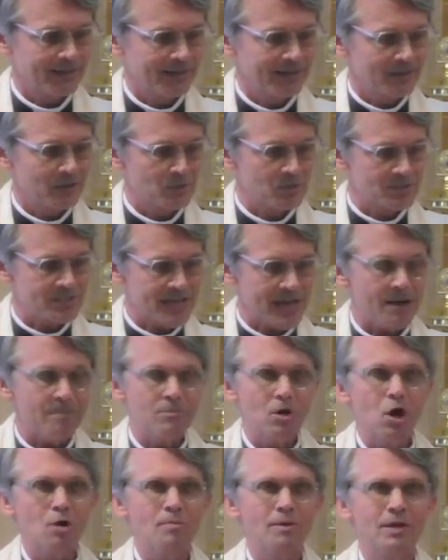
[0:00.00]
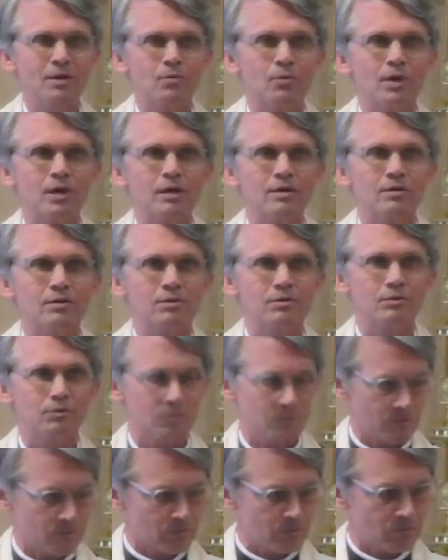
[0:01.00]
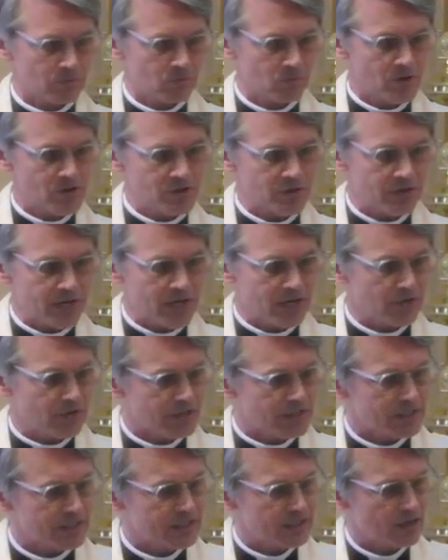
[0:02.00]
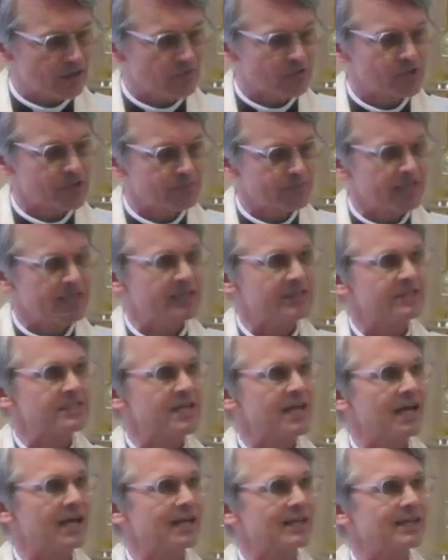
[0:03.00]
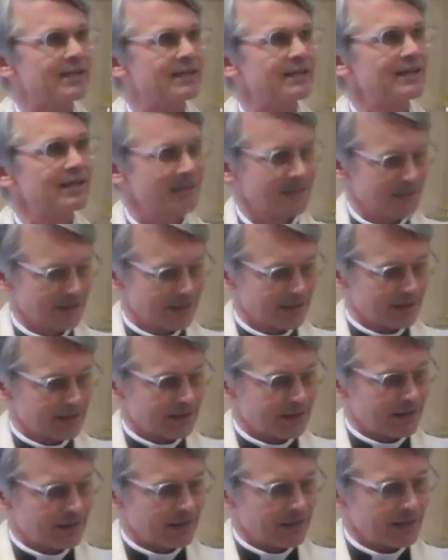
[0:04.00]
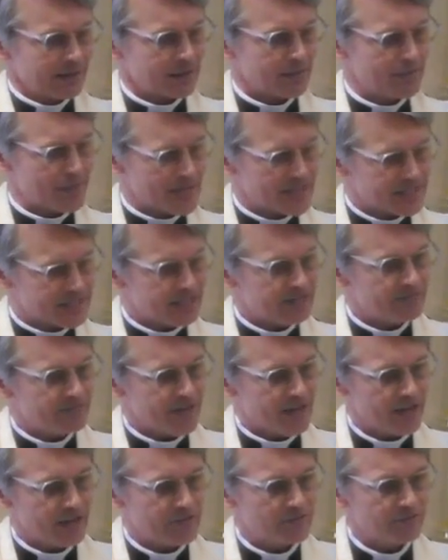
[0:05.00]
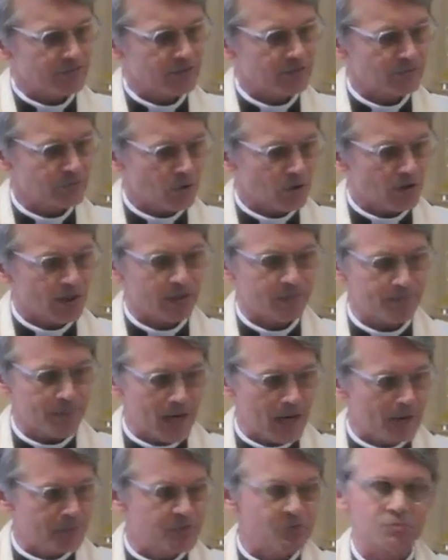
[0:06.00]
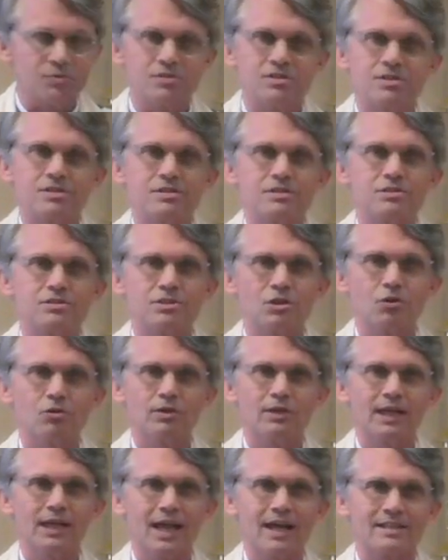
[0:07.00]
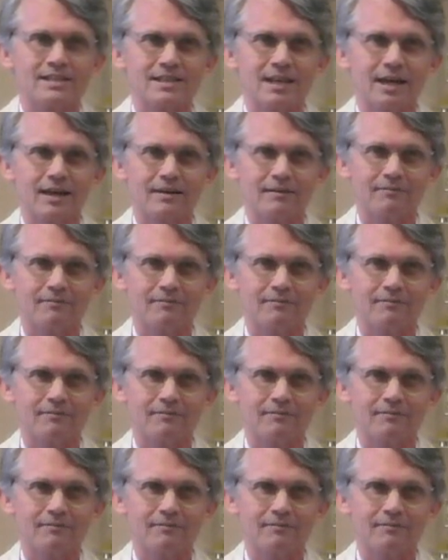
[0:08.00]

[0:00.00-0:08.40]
It was that moment when Richard Hendricks leaned over to me and said, "The Penske van full of organ pipes was stolen last night."